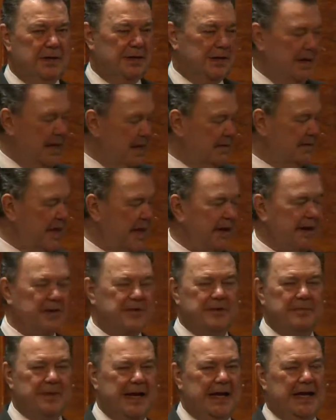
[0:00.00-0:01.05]
He's that
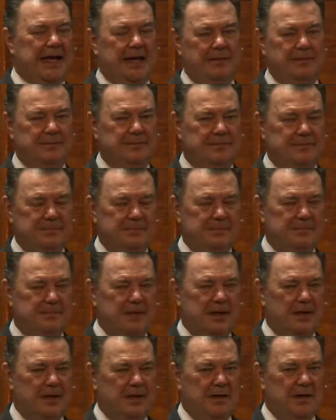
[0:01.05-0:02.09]
other man.
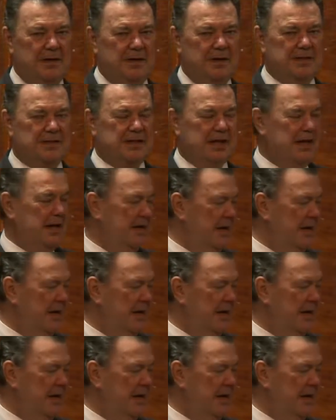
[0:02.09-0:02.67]
You see,